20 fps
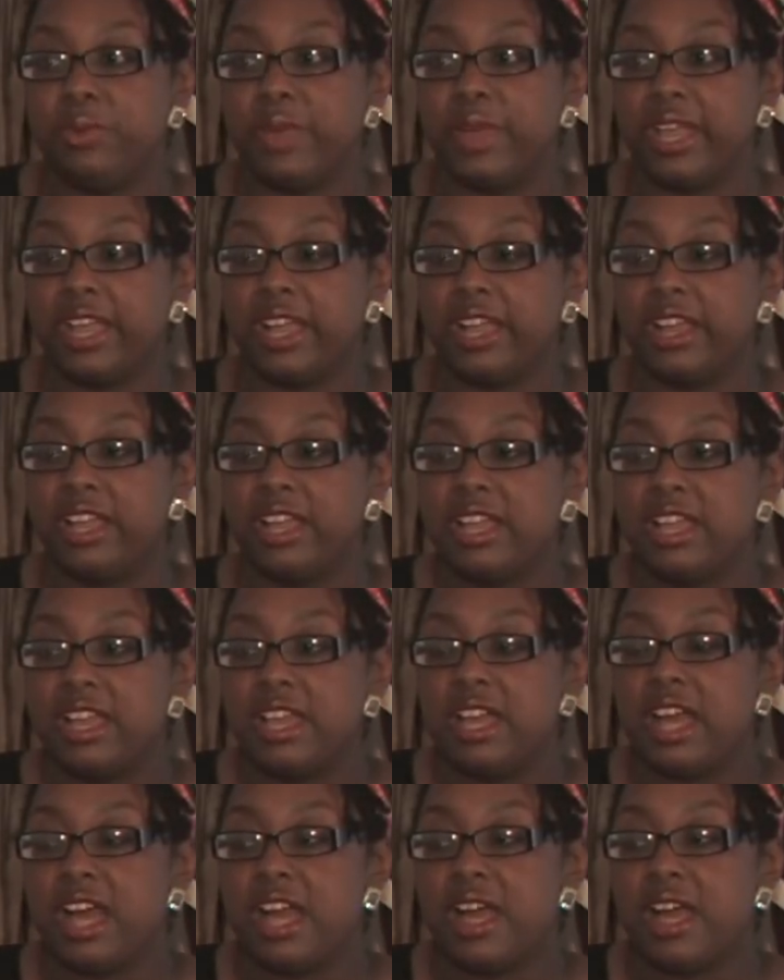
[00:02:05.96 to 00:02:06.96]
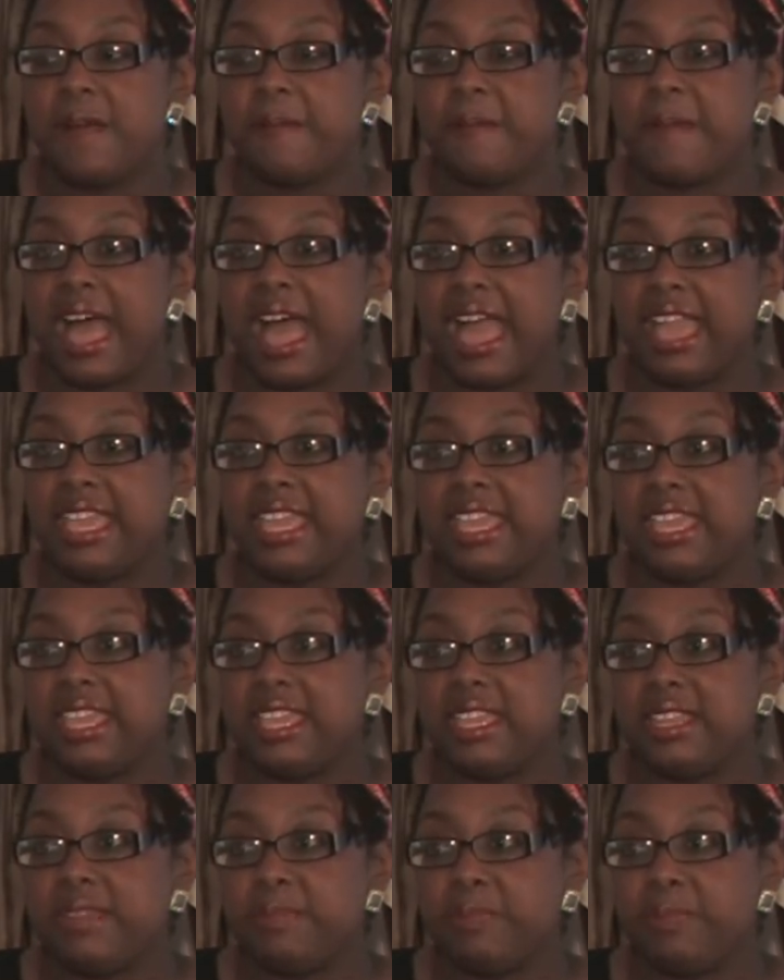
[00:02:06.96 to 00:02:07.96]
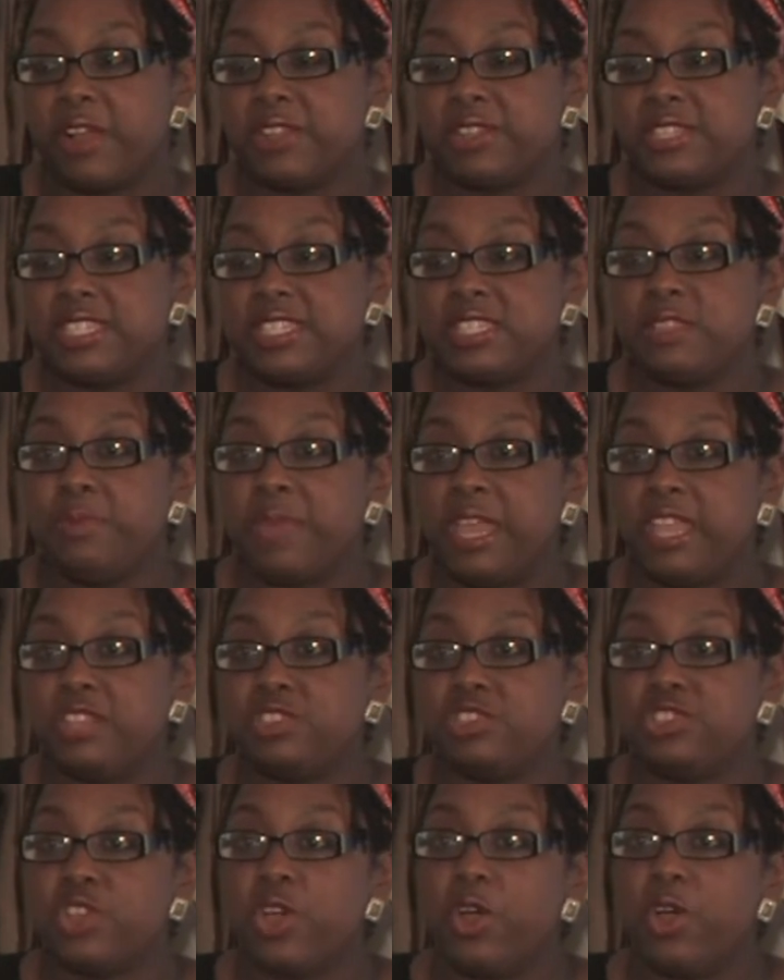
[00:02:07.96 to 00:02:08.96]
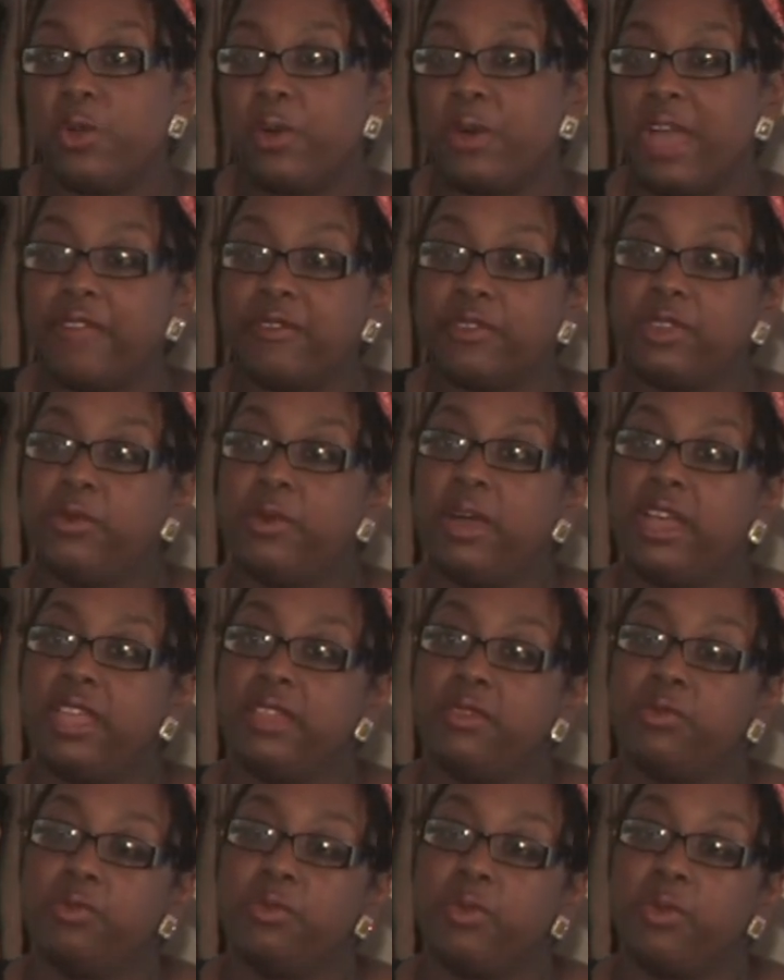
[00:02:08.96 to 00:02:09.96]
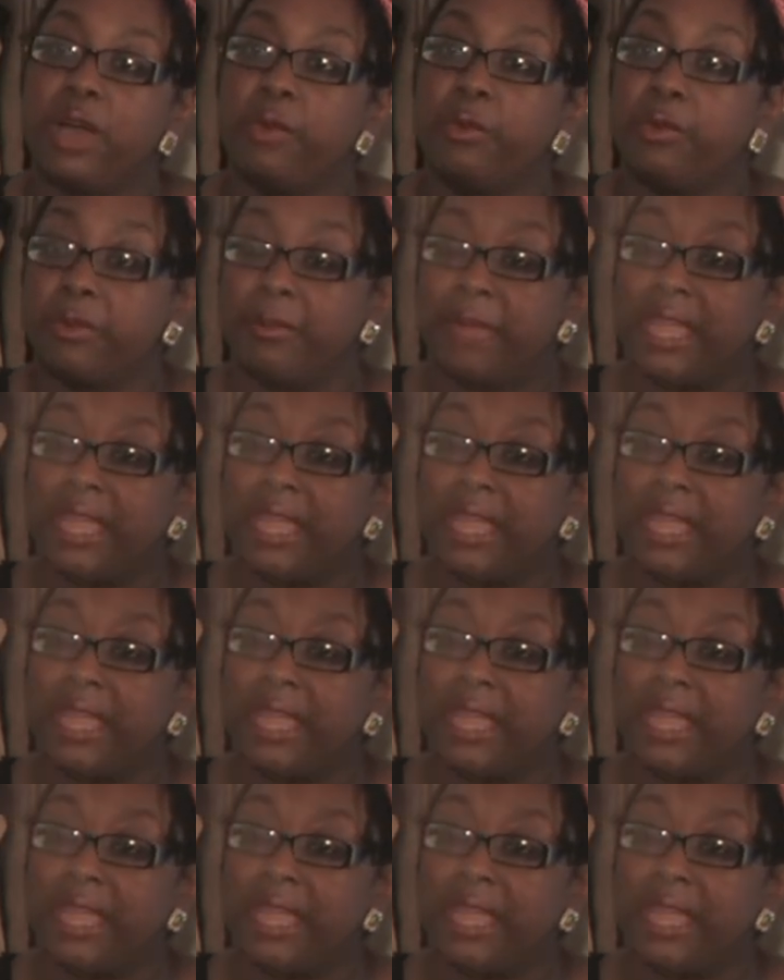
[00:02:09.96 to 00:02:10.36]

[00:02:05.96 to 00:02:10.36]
where I can participate and show everyone what we're